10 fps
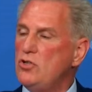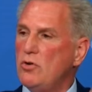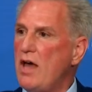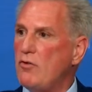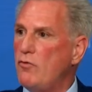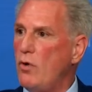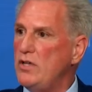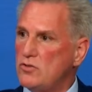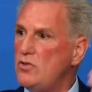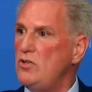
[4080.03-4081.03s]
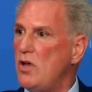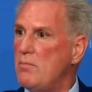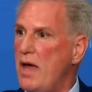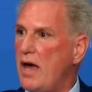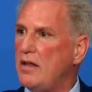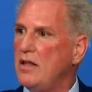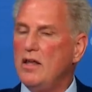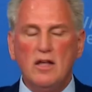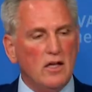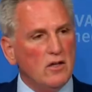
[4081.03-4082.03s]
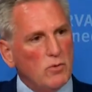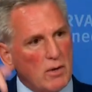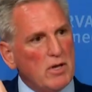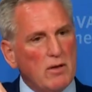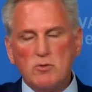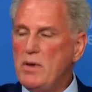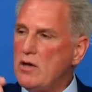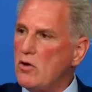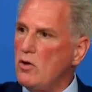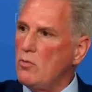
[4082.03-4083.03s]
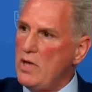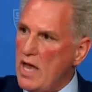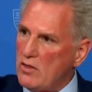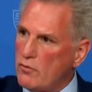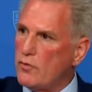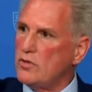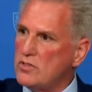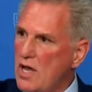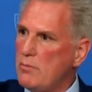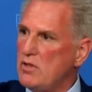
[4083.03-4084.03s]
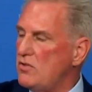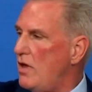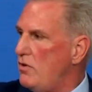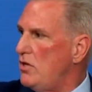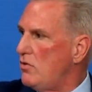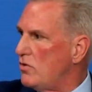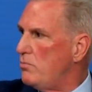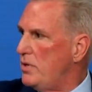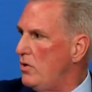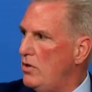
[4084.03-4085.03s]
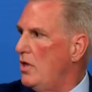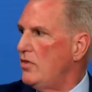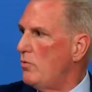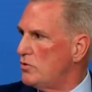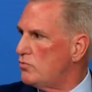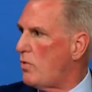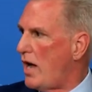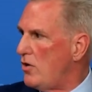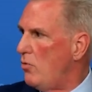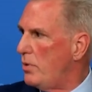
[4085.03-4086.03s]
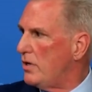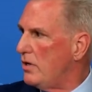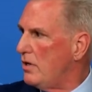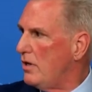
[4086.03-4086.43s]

but you don't have a voice, so then you get mad. When I became Speaker, we had the first time in 7 years a bill that was wide open.